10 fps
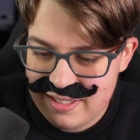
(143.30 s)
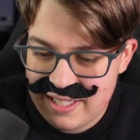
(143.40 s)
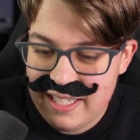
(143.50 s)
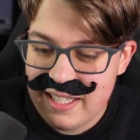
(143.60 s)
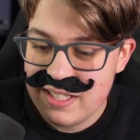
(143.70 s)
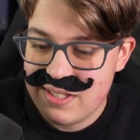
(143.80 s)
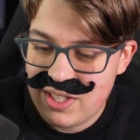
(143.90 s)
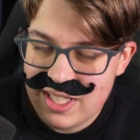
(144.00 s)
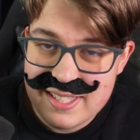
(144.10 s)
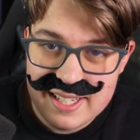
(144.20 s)
The English
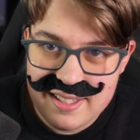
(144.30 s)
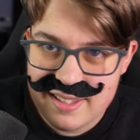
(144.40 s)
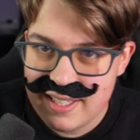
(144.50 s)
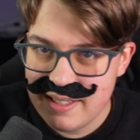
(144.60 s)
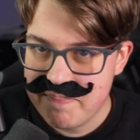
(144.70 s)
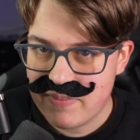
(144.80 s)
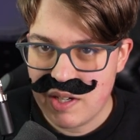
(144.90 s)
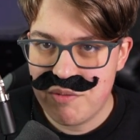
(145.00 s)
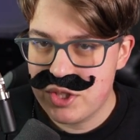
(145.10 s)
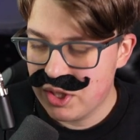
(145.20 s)
voice acting
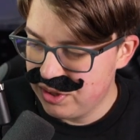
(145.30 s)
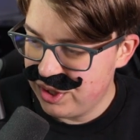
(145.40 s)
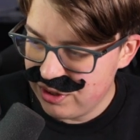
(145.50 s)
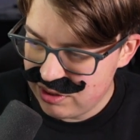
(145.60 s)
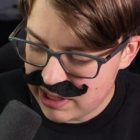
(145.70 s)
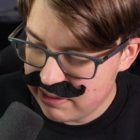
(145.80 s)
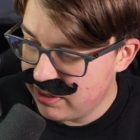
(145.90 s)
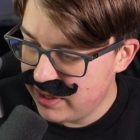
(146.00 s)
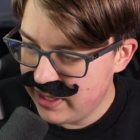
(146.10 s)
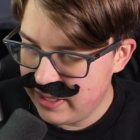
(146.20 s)
of JoJo,
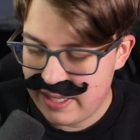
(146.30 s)
generally,